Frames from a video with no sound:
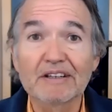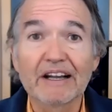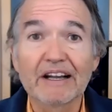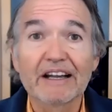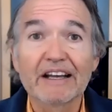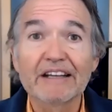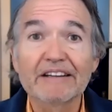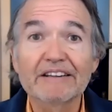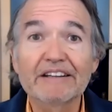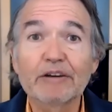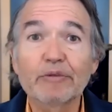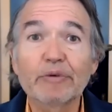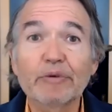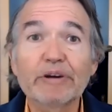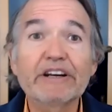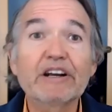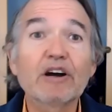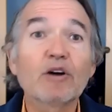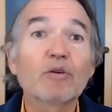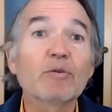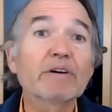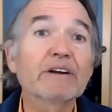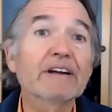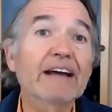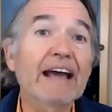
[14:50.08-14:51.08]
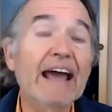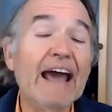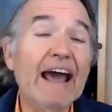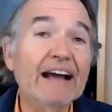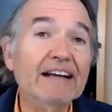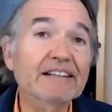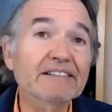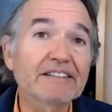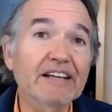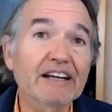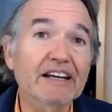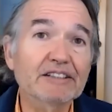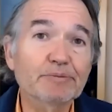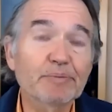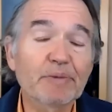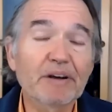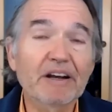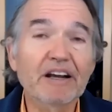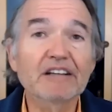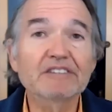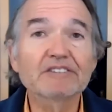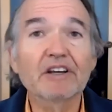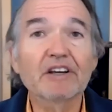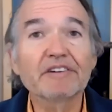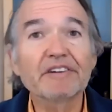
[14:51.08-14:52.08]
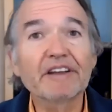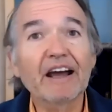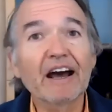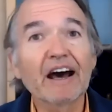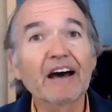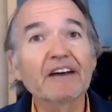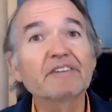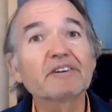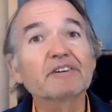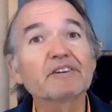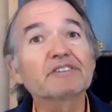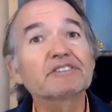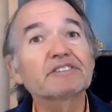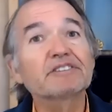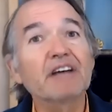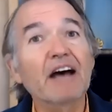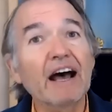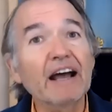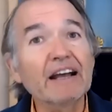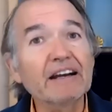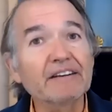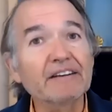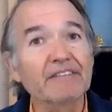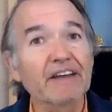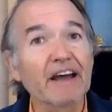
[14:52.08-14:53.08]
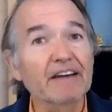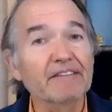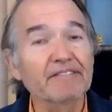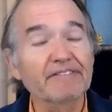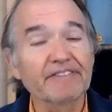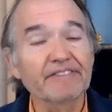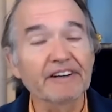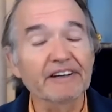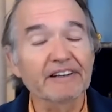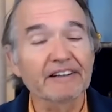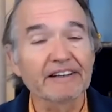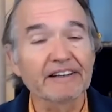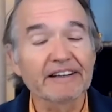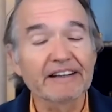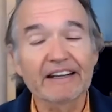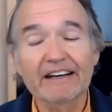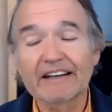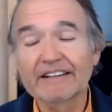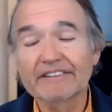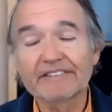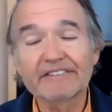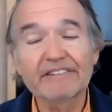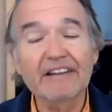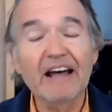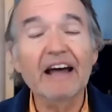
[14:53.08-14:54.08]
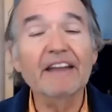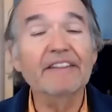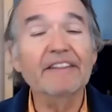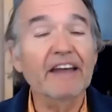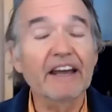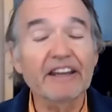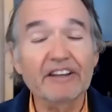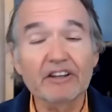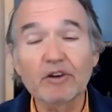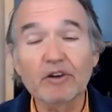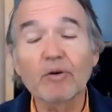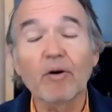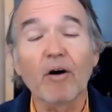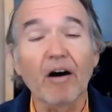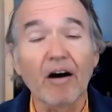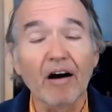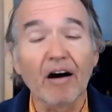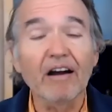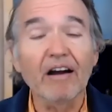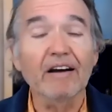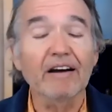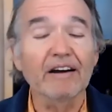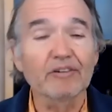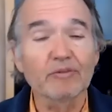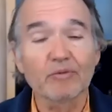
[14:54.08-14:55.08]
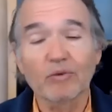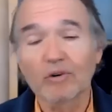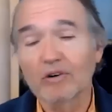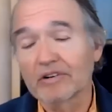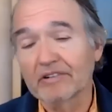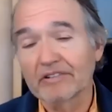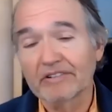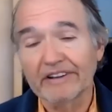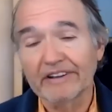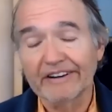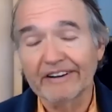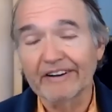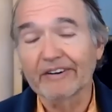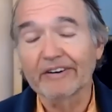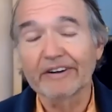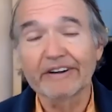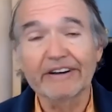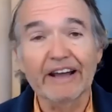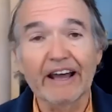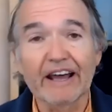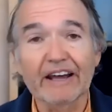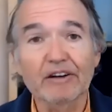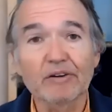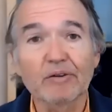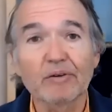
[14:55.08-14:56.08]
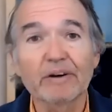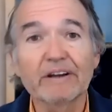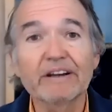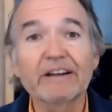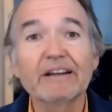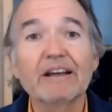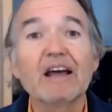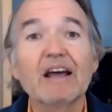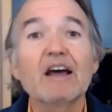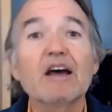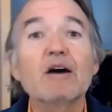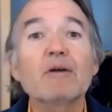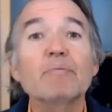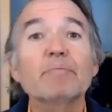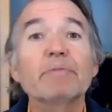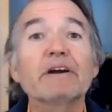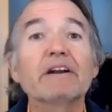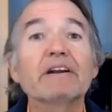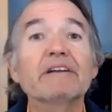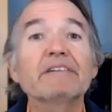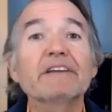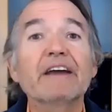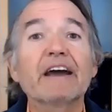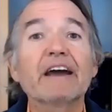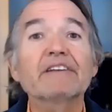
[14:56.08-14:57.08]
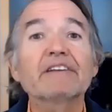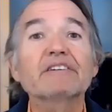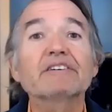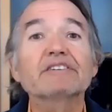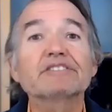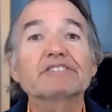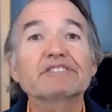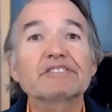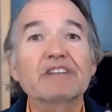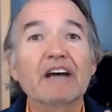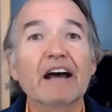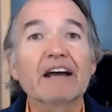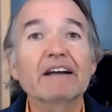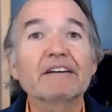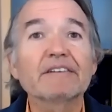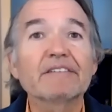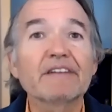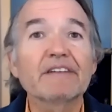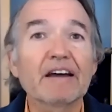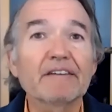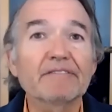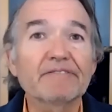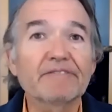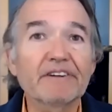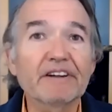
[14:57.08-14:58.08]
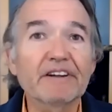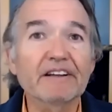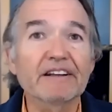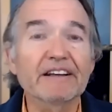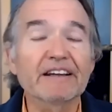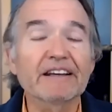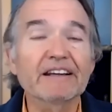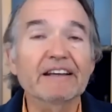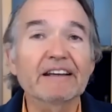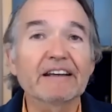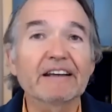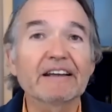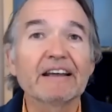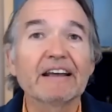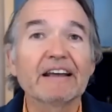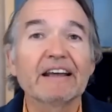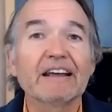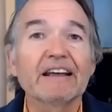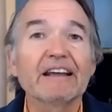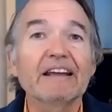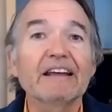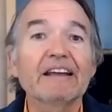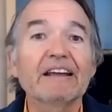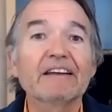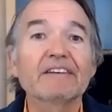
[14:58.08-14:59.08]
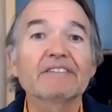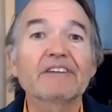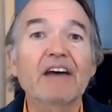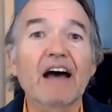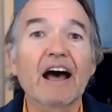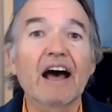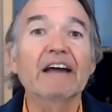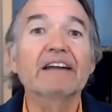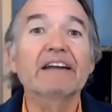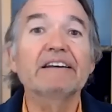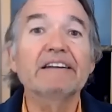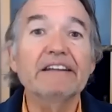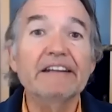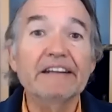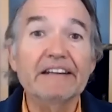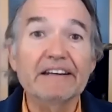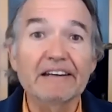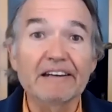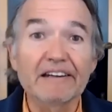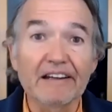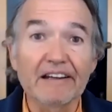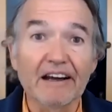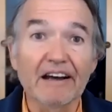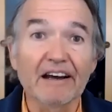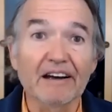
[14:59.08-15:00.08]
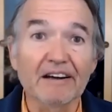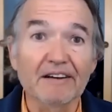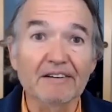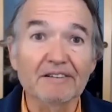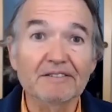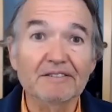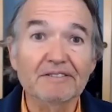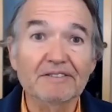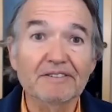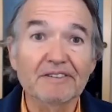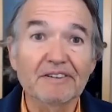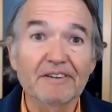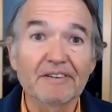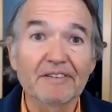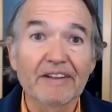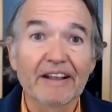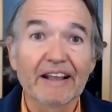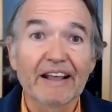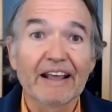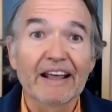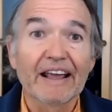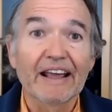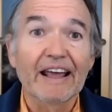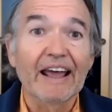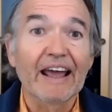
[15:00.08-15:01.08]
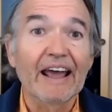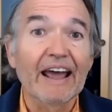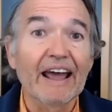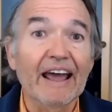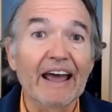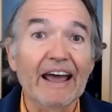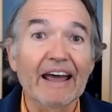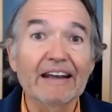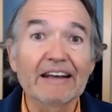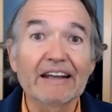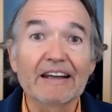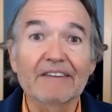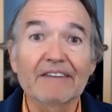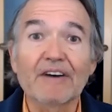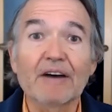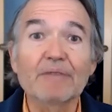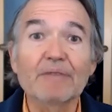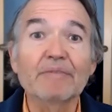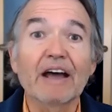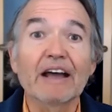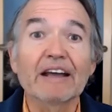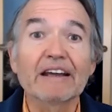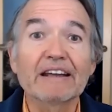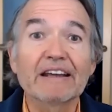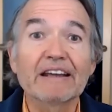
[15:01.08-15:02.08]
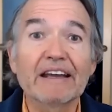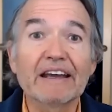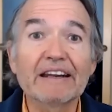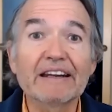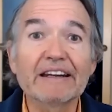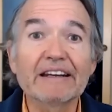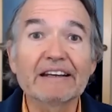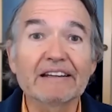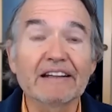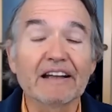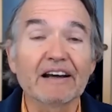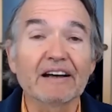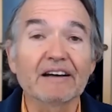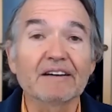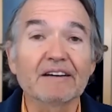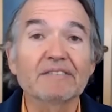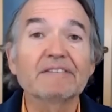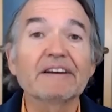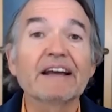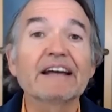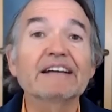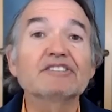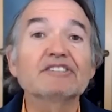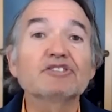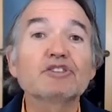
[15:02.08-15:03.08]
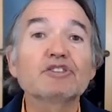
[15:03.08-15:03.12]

that we don't want to access because on the other side of that feeling, and it's not that you are unworthy or inadequate, but on the other side of that feeling is I need love. And if I'm not getting love, it's too